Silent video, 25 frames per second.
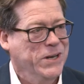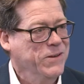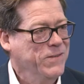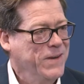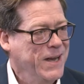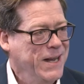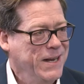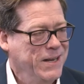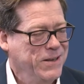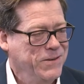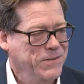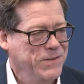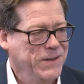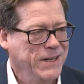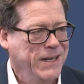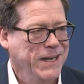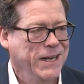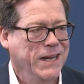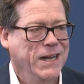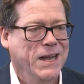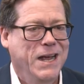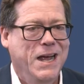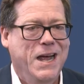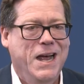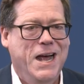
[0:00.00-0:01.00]

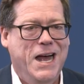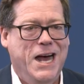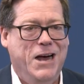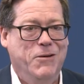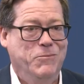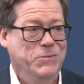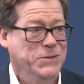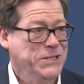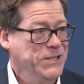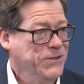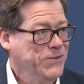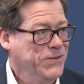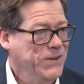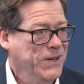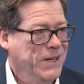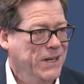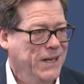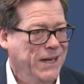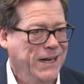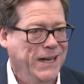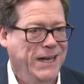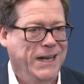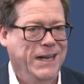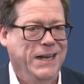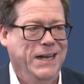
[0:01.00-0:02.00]
innovatively,
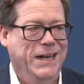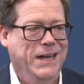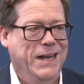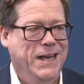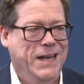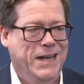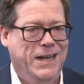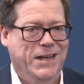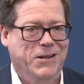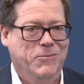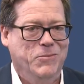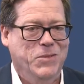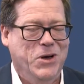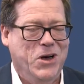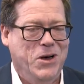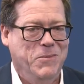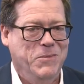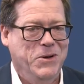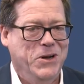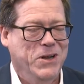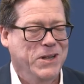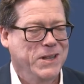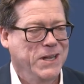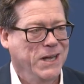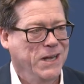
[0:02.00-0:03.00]
differently.
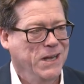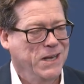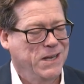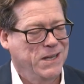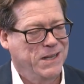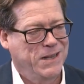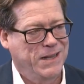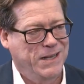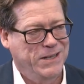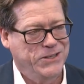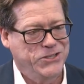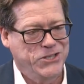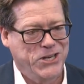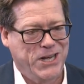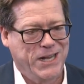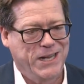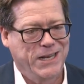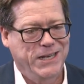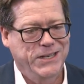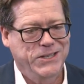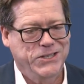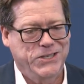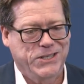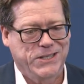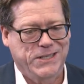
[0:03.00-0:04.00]
I think the
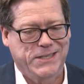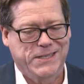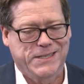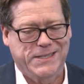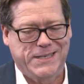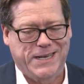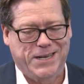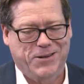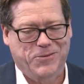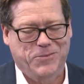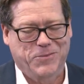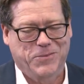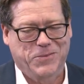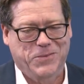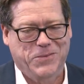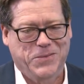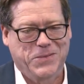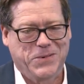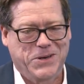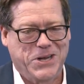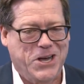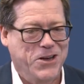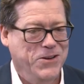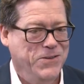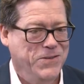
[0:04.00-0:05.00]
challenges,
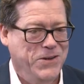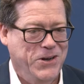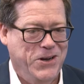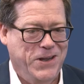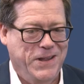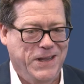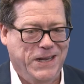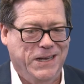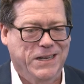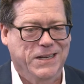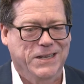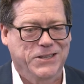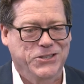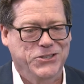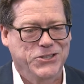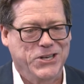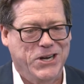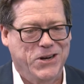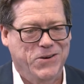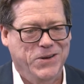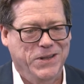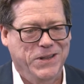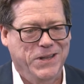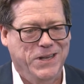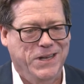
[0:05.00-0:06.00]
COVID, I think, has
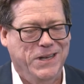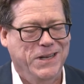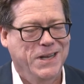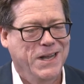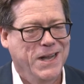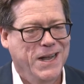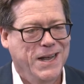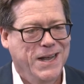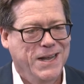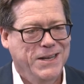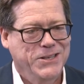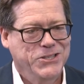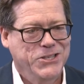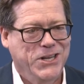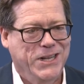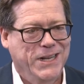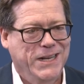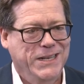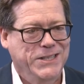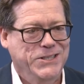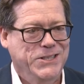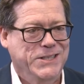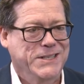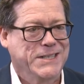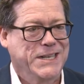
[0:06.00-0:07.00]
shown that
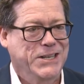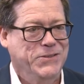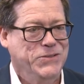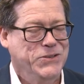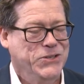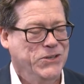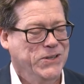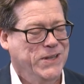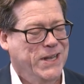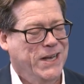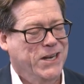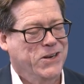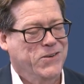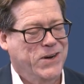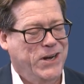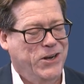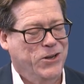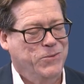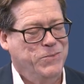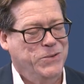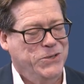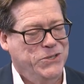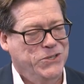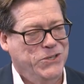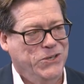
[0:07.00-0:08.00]
challenges gives you that great
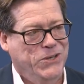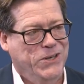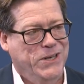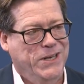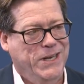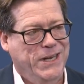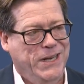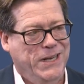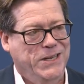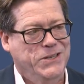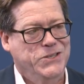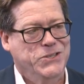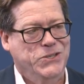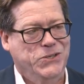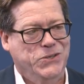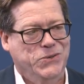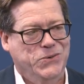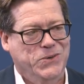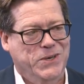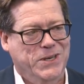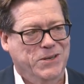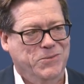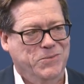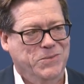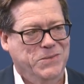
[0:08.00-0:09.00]
opportunity
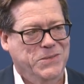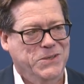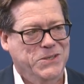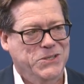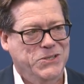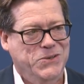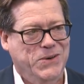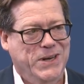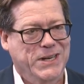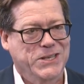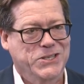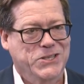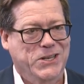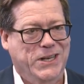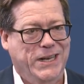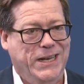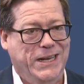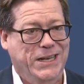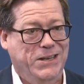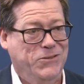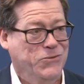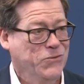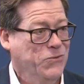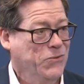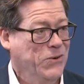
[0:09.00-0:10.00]
to
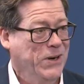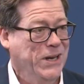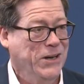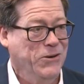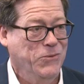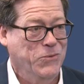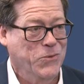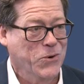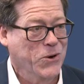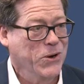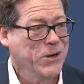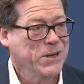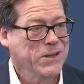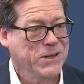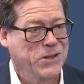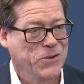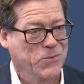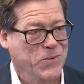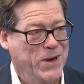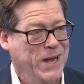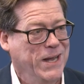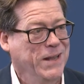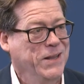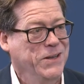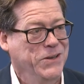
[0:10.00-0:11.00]
actually rework the
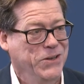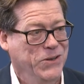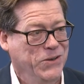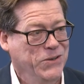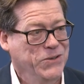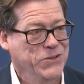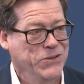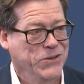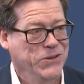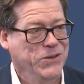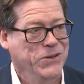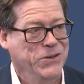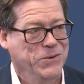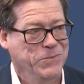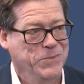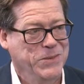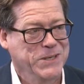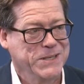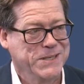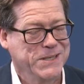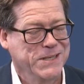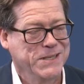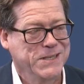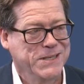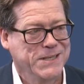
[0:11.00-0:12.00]
way that you do your
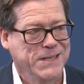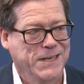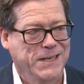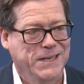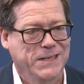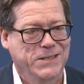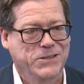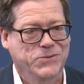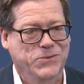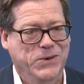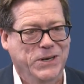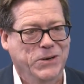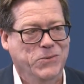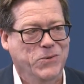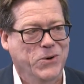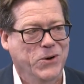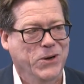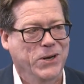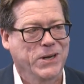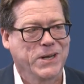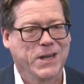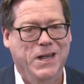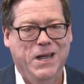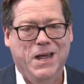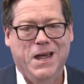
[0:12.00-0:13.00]
business and
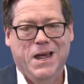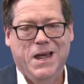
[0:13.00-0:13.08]
rework